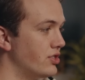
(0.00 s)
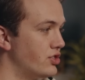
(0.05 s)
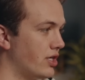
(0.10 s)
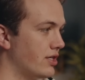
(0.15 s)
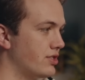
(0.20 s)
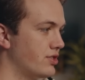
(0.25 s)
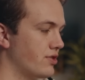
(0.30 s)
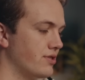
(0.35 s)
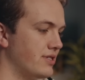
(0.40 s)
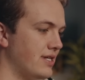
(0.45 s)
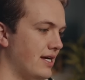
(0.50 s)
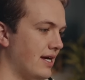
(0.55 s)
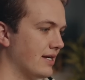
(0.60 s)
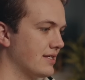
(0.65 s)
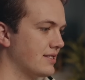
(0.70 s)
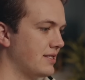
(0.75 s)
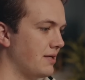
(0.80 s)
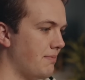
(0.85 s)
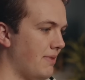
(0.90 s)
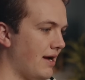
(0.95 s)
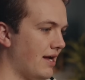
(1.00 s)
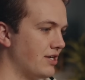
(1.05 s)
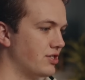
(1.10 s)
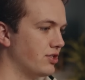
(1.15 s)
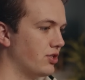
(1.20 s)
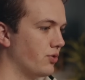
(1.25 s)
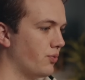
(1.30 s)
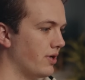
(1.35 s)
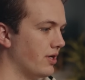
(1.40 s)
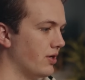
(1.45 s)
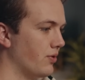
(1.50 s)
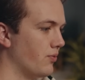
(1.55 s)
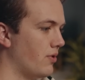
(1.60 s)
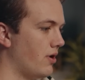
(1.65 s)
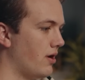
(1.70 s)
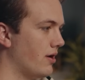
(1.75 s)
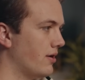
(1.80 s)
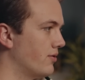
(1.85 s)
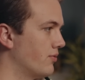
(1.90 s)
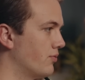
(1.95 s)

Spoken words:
adjust your text to match it the way you want.